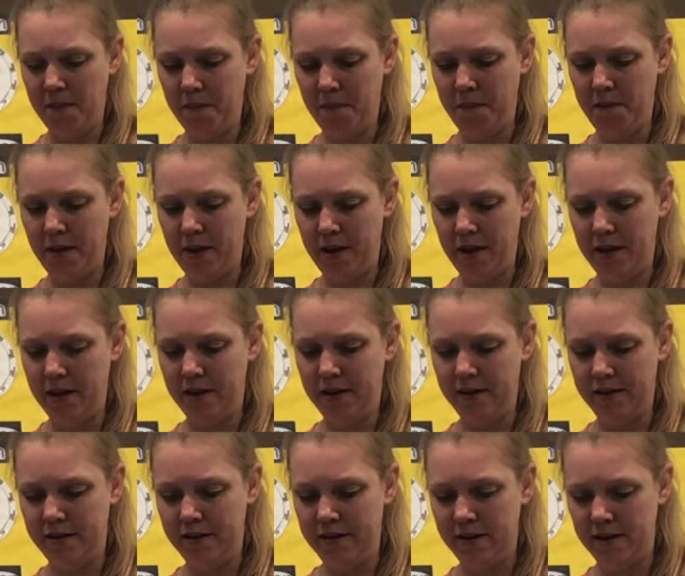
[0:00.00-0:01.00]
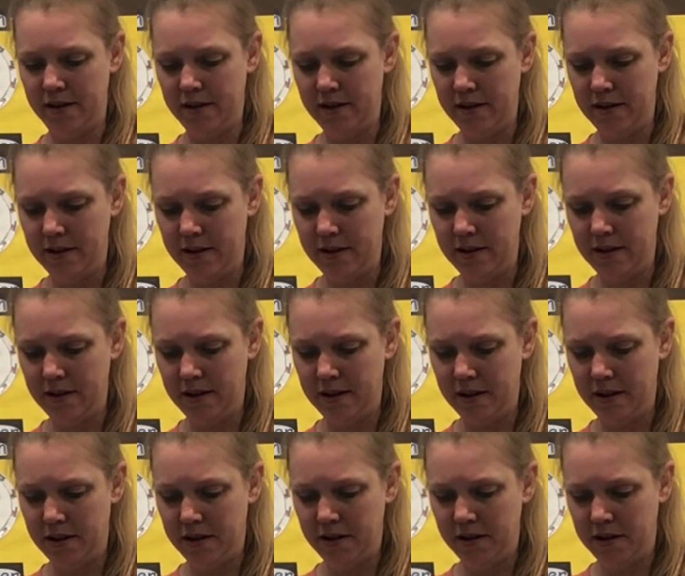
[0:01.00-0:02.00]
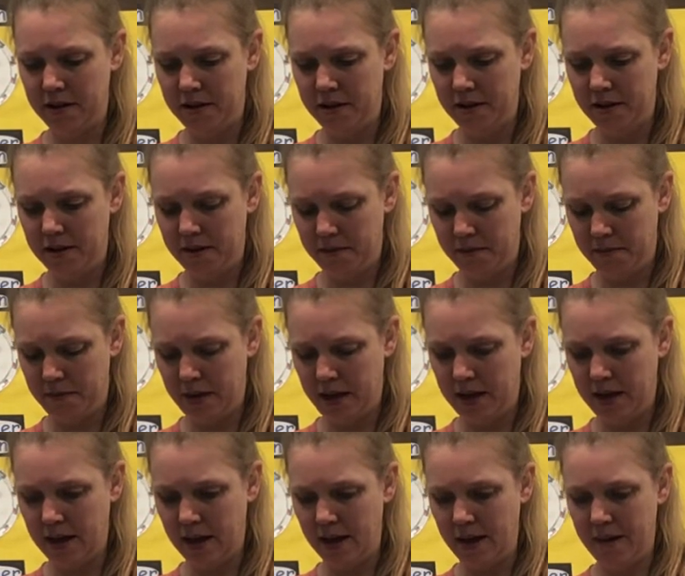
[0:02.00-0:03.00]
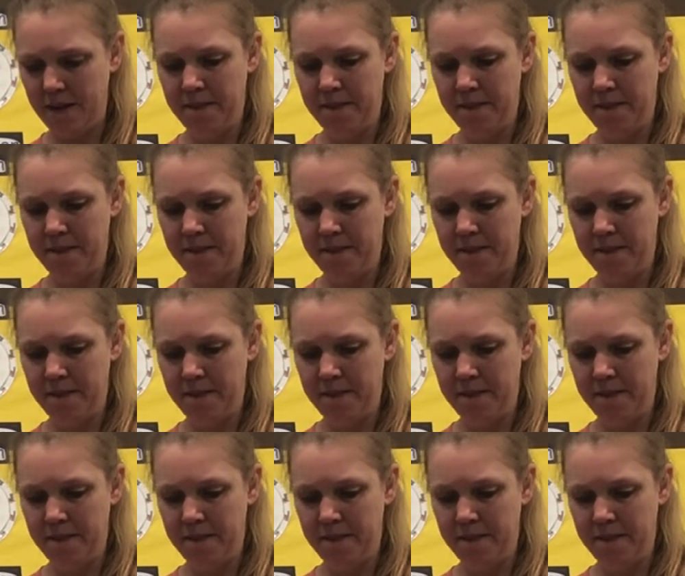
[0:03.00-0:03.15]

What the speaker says: Miss Mika.